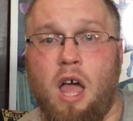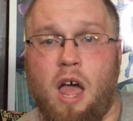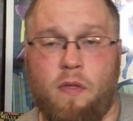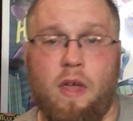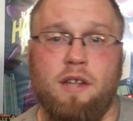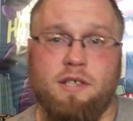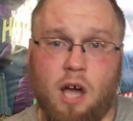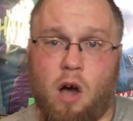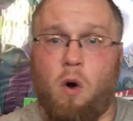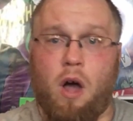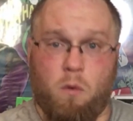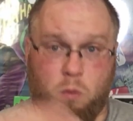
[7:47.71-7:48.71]
And that's
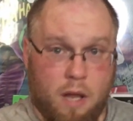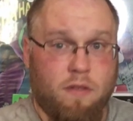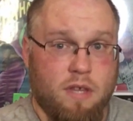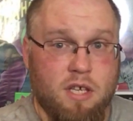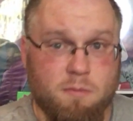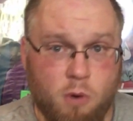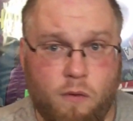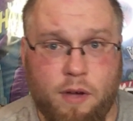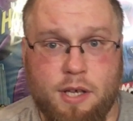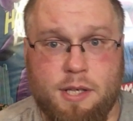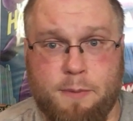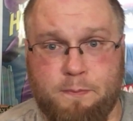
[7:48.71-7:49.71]
how I rate these
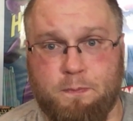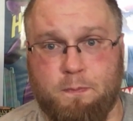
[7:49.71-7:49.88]
movies.